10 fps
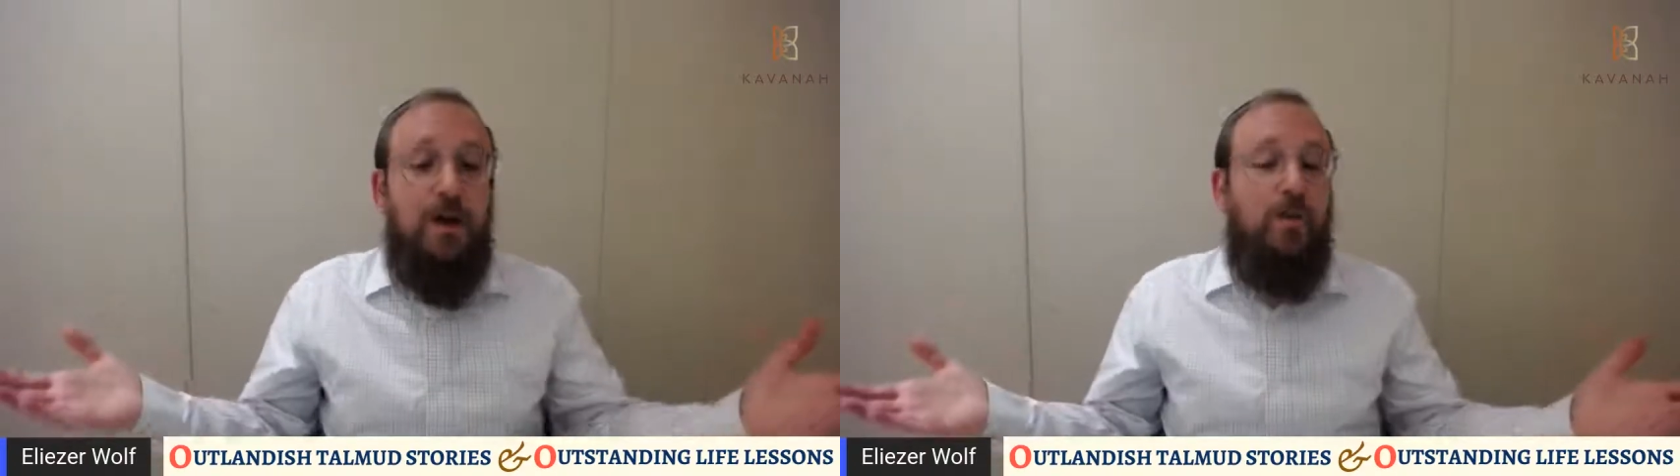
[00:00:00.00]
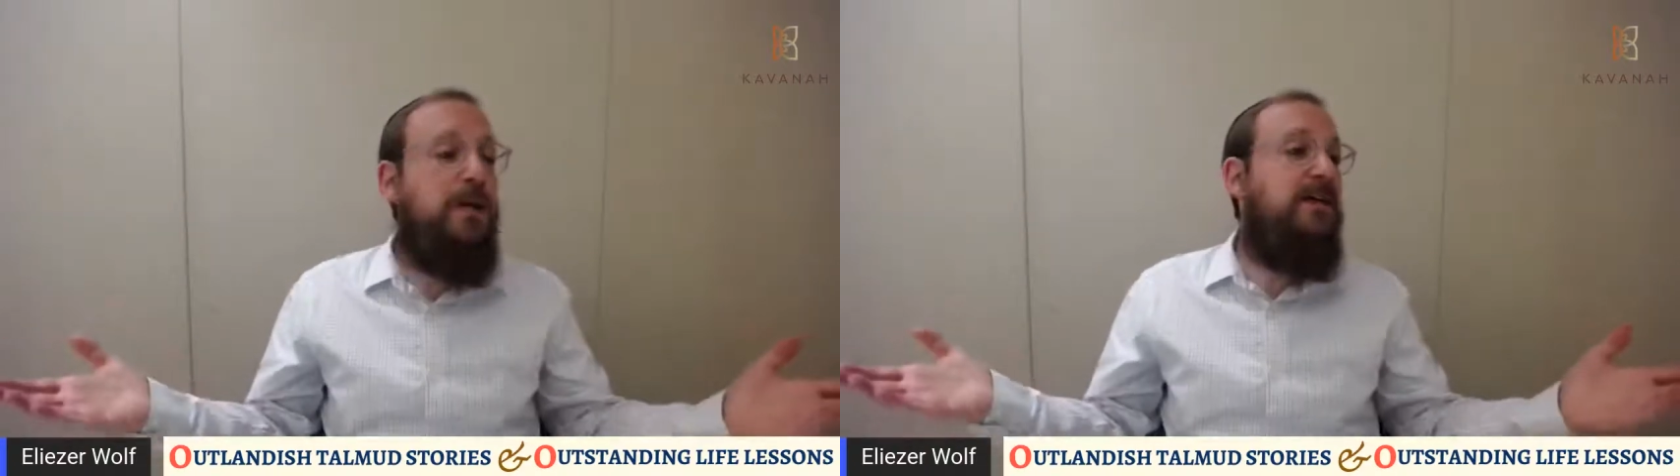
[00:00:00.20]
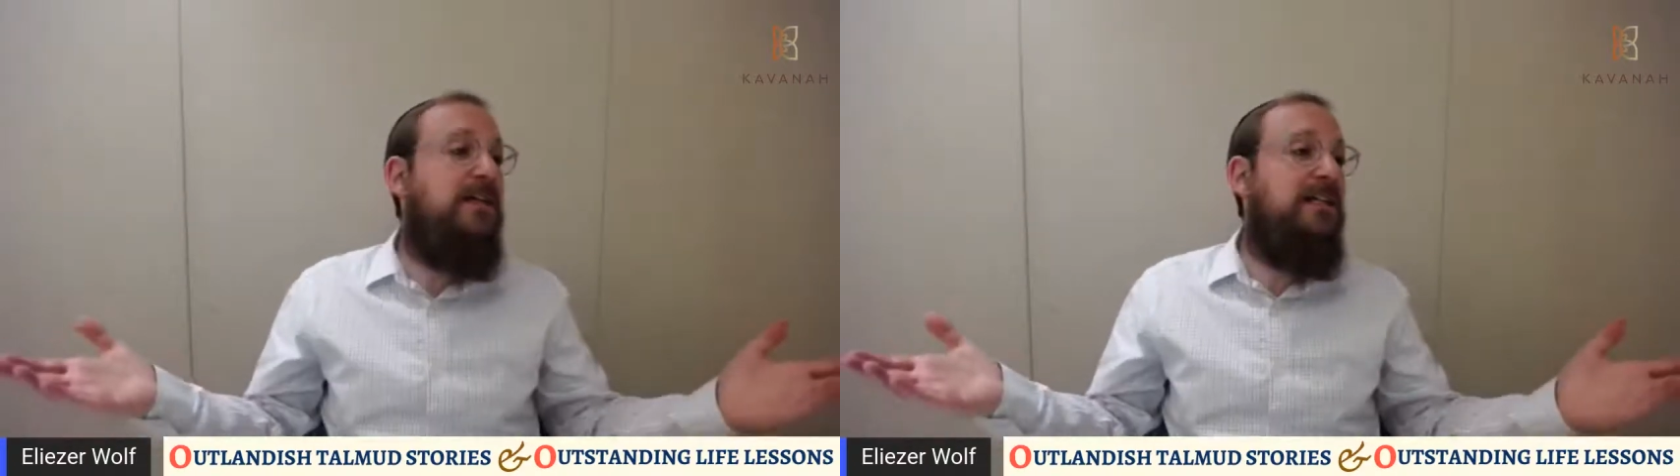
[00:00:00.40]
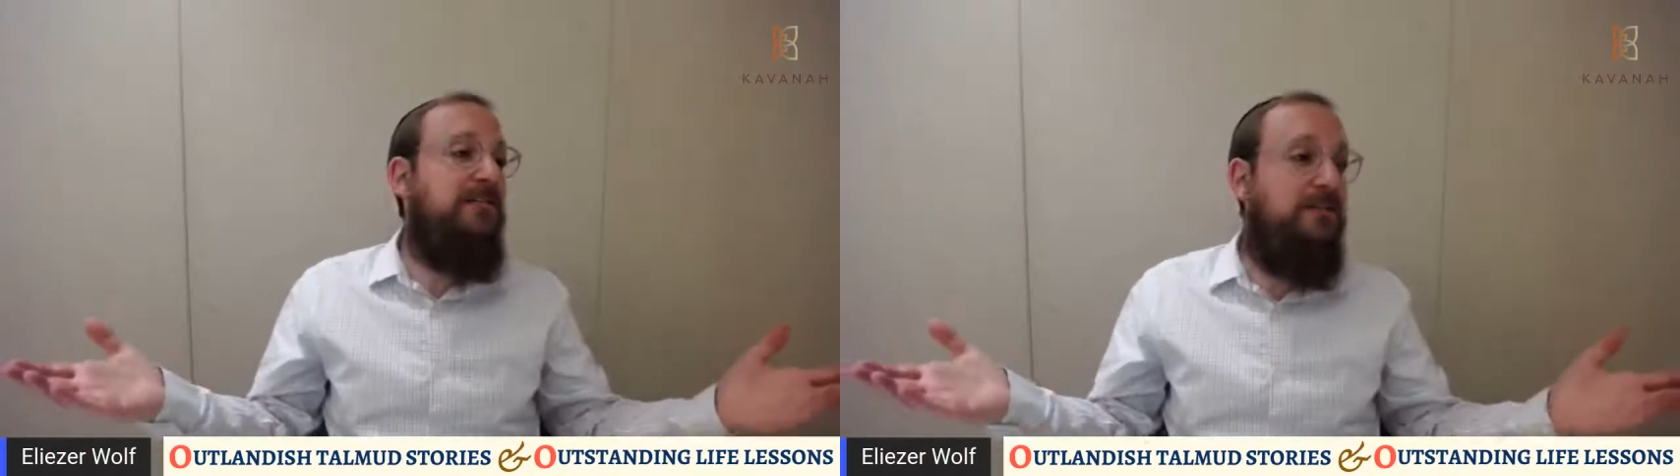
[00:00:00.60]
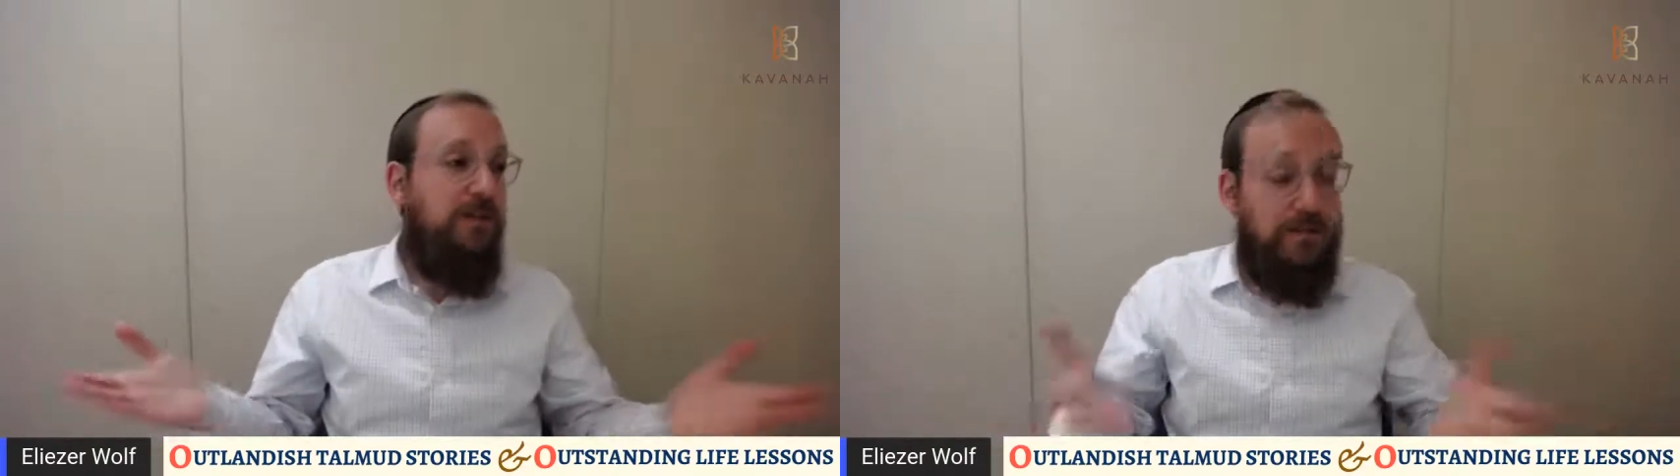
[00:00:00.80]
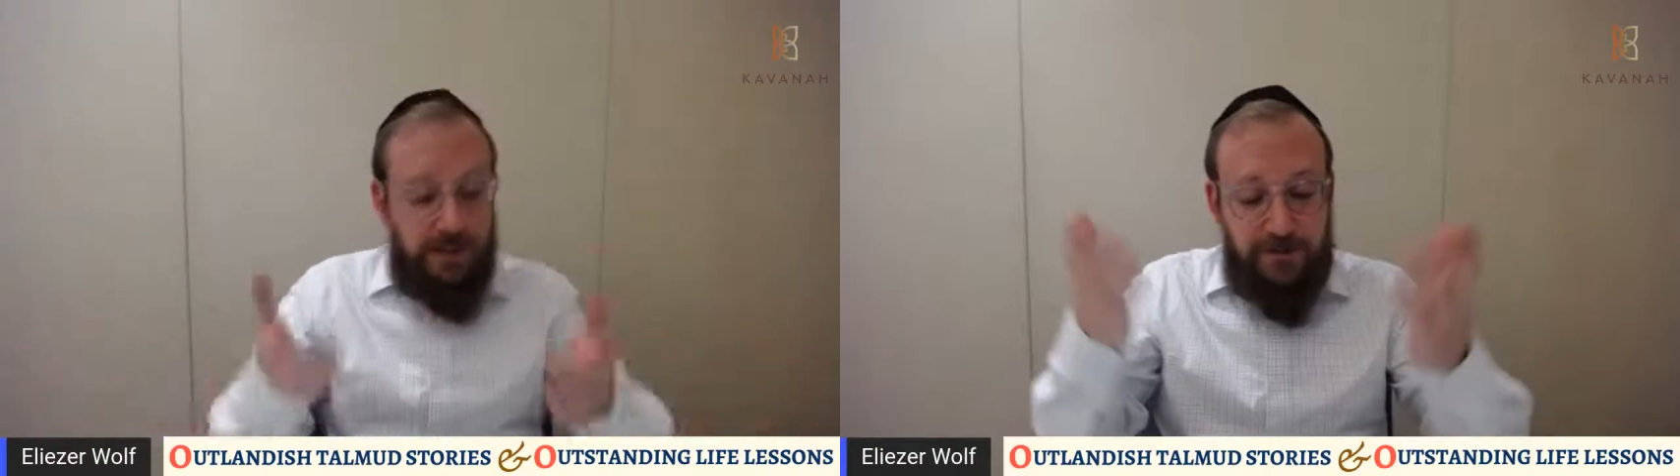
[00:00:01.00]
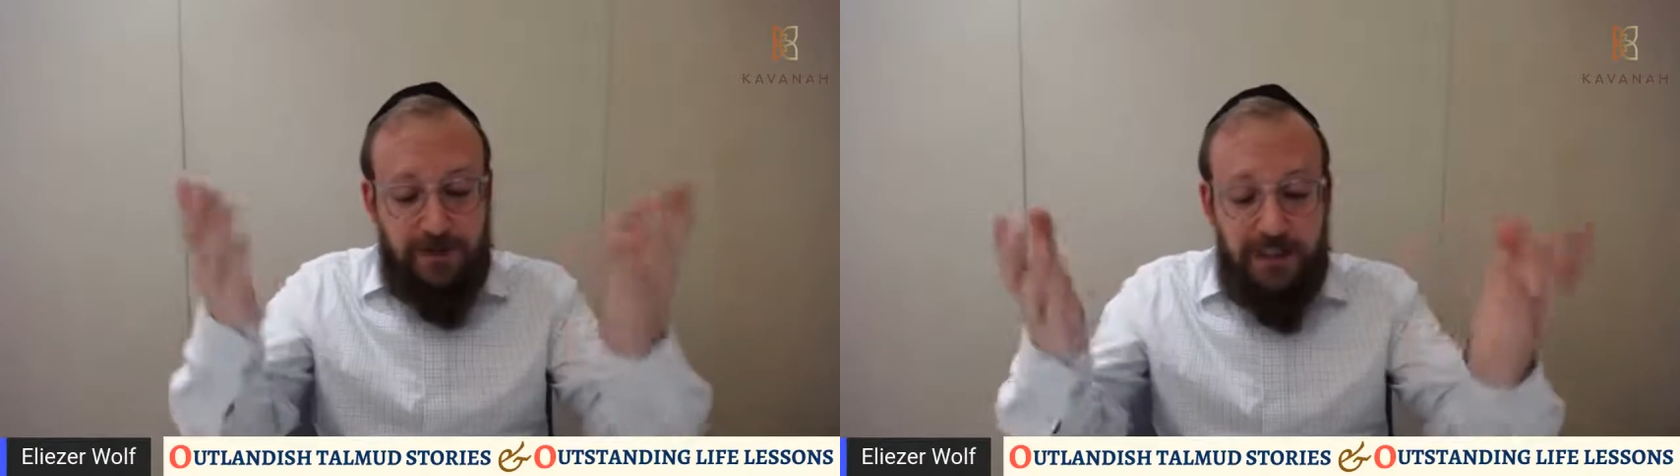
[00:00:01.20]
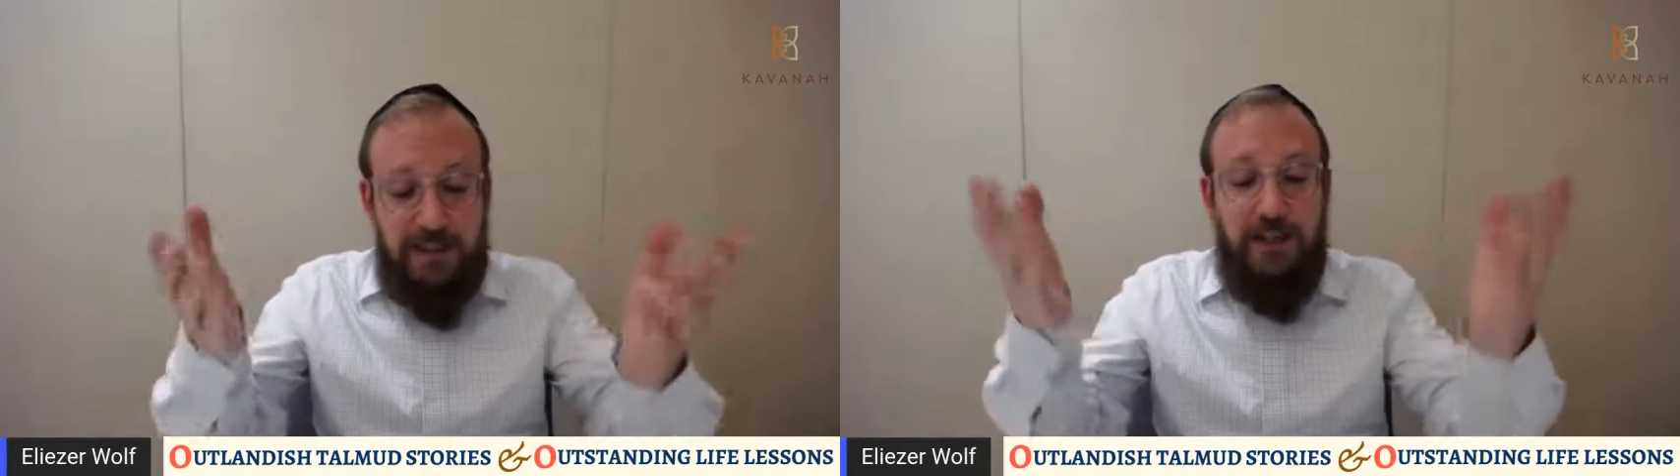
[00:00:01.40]
What are we going to live for? To live
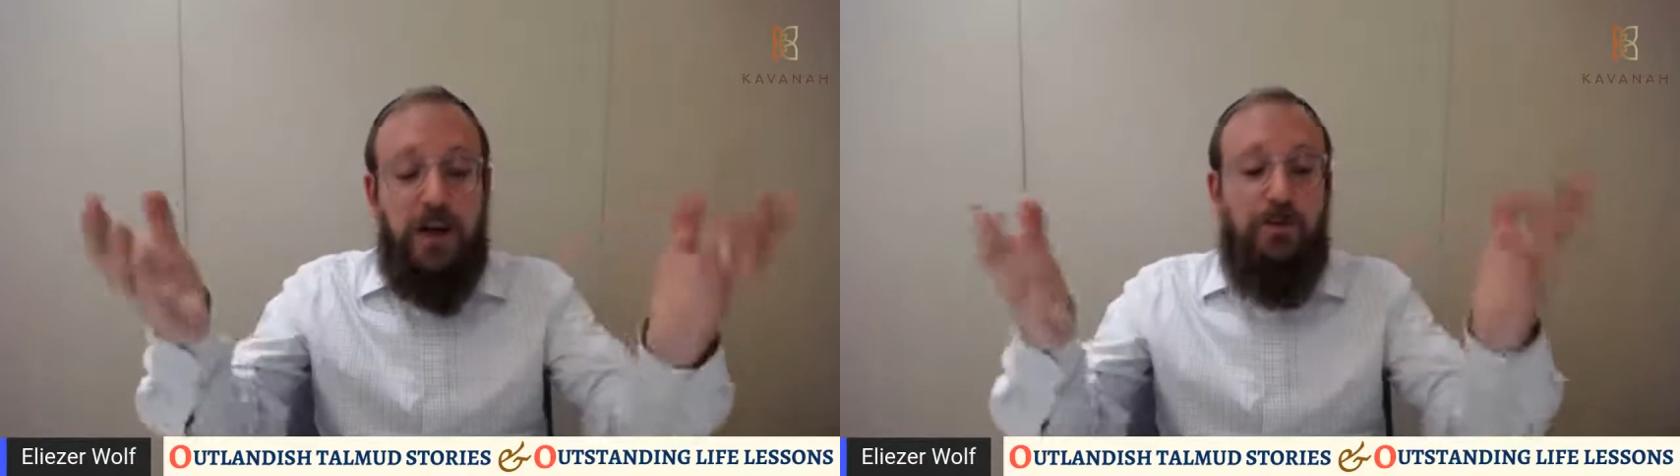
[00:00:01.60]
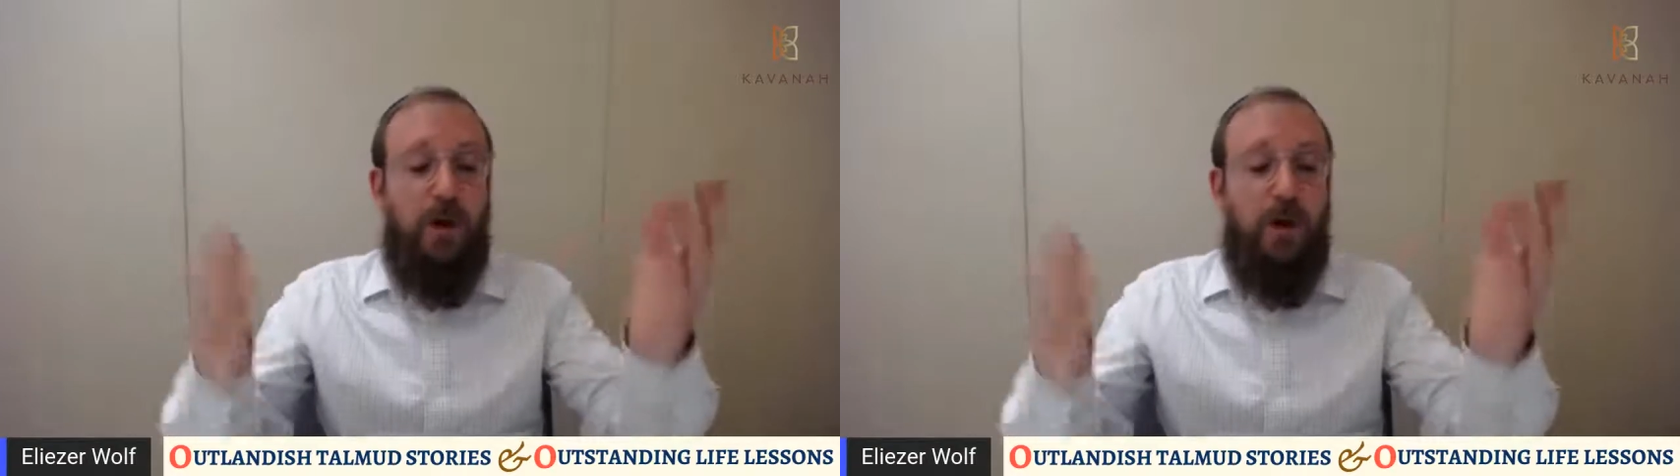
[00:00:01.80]
in the